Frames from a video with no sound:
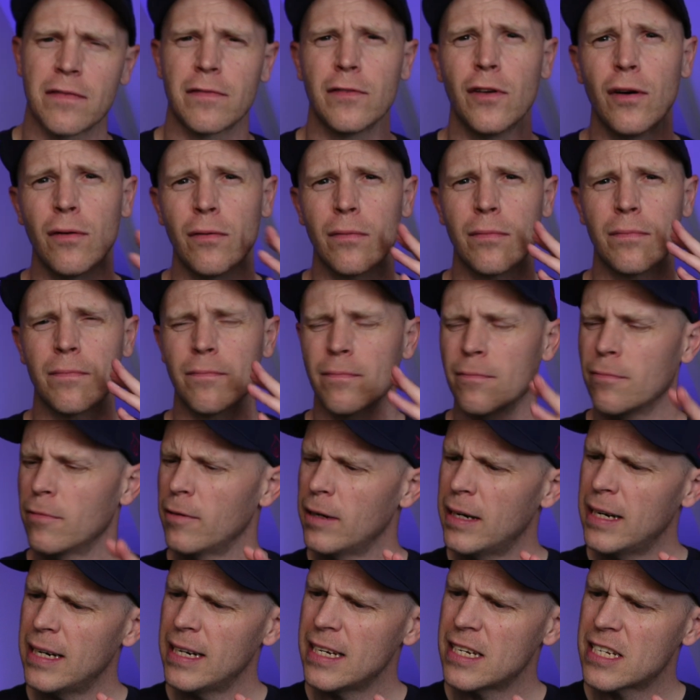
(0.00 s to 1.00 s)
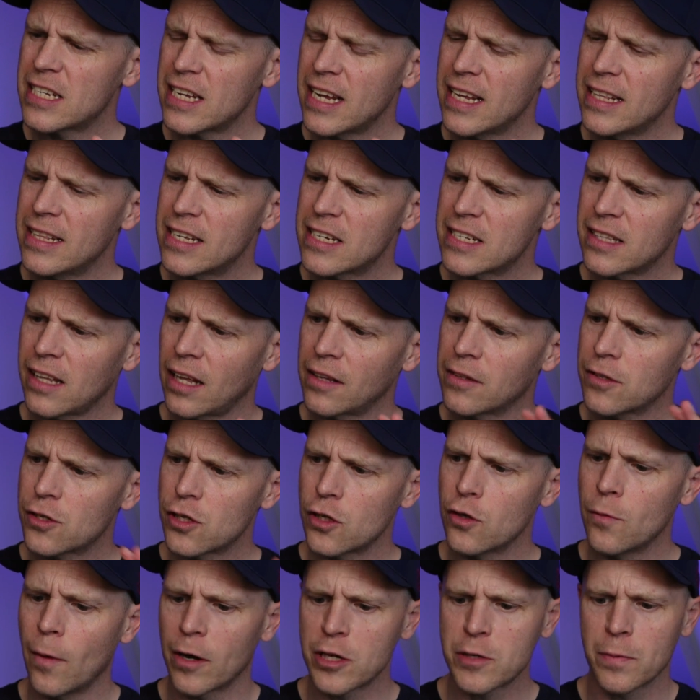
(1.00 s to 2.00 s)
I've not really seen this done
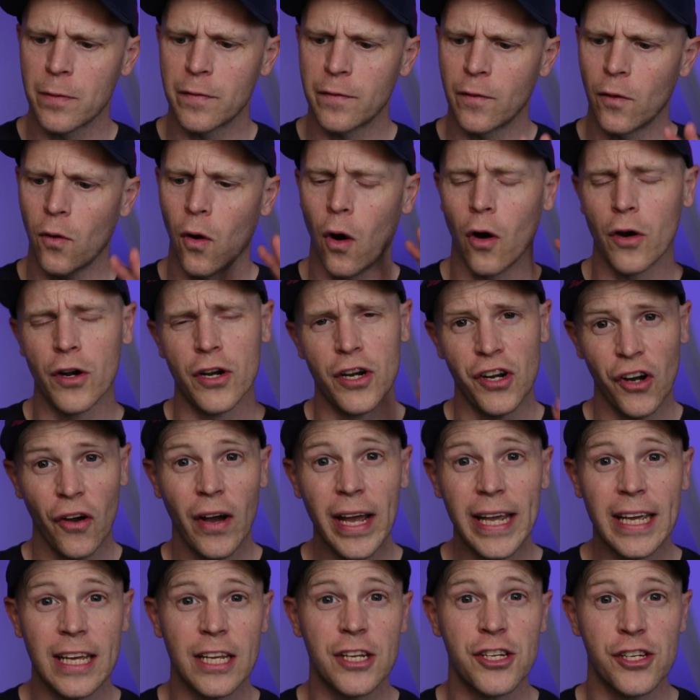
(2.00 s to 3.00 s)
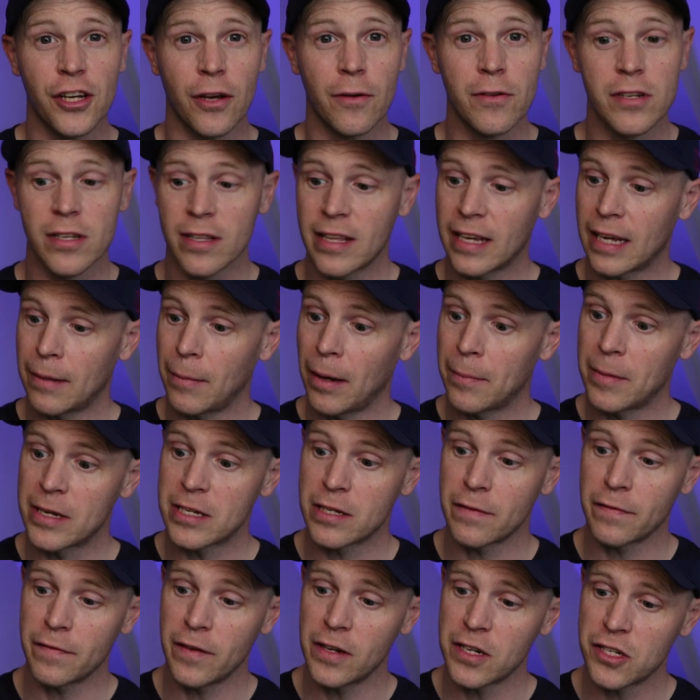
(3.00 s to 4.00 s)
too much before on Nike shoes. I think maybe
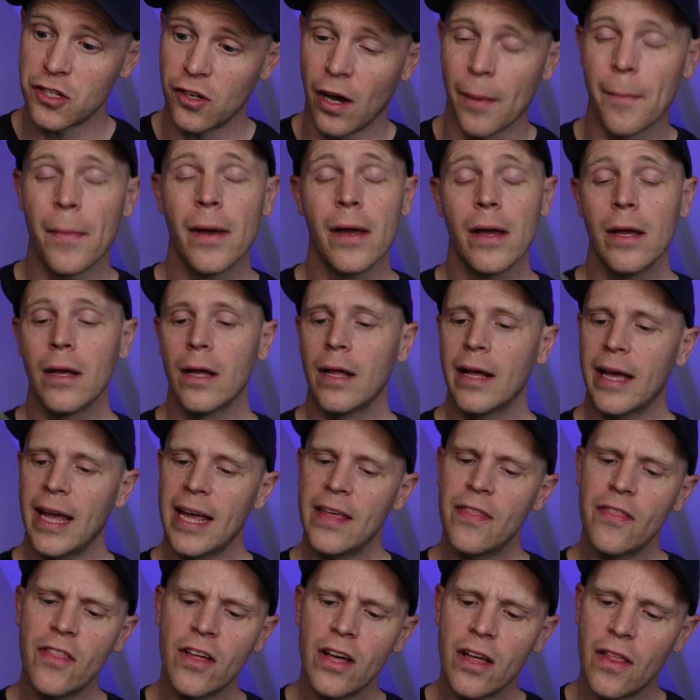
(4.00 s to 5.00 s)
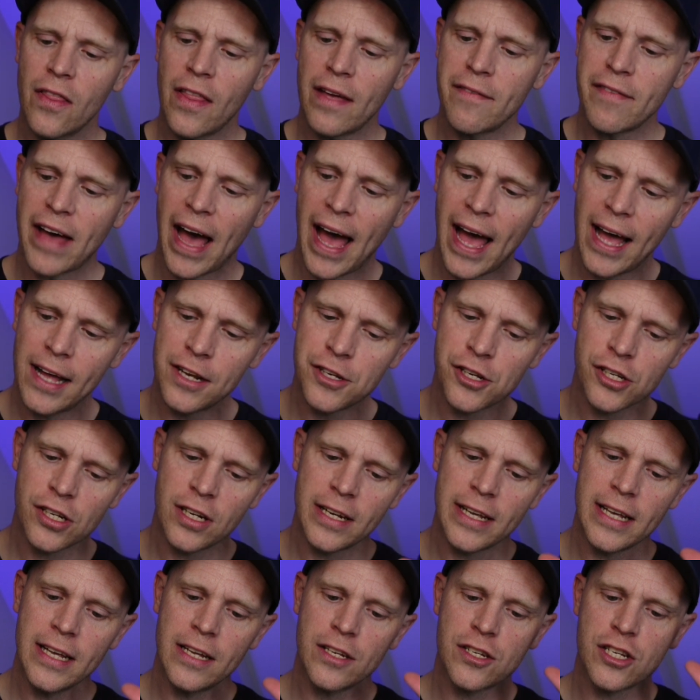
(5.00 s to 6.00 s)
it's the first time, in that they've
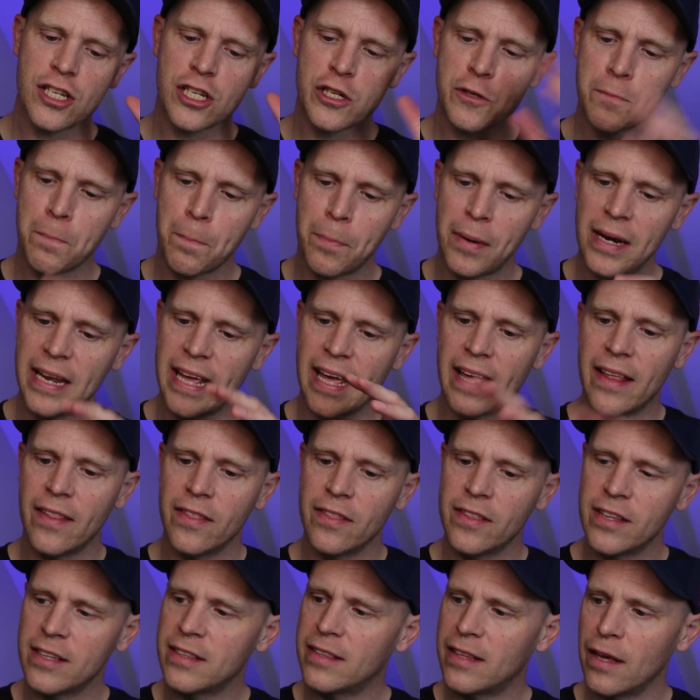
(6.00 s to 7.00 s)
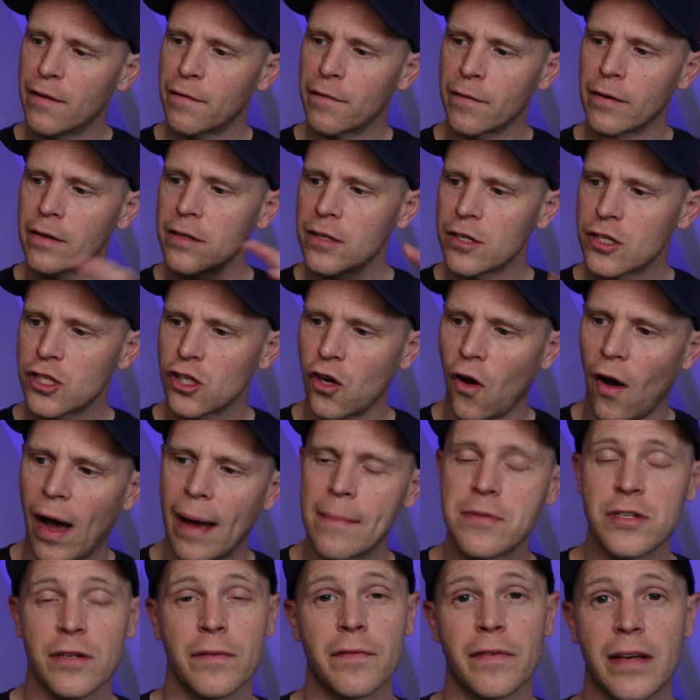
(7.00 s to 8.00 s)
actually split the different
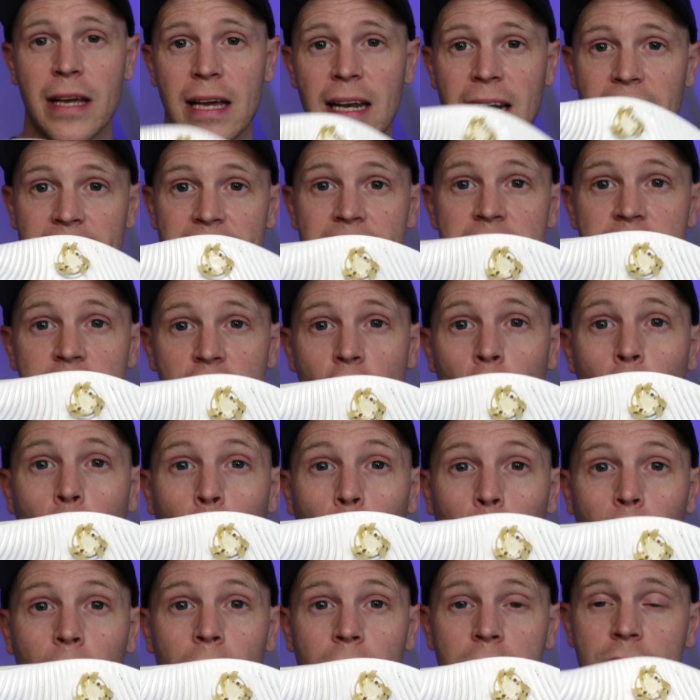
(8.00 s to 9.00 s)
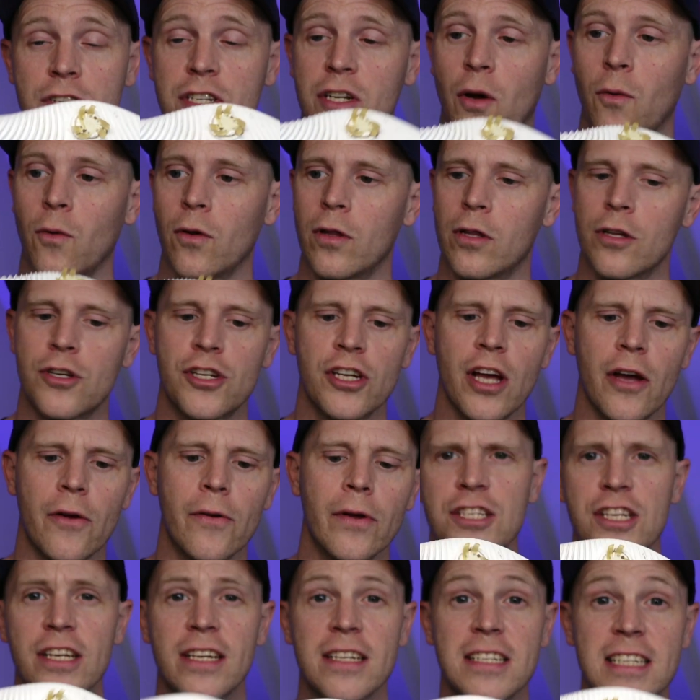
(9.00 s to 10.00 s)
types of cleats on the sole of the
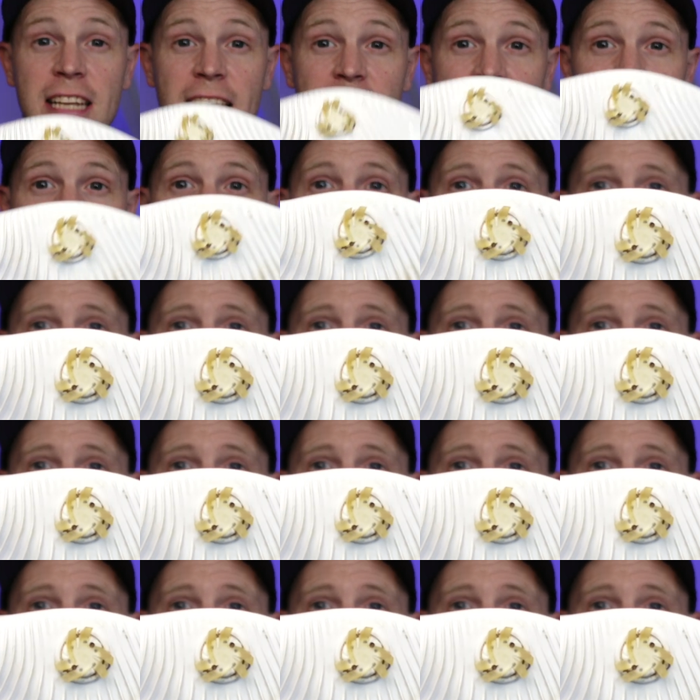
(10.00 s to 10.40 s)
shoe. So you can see here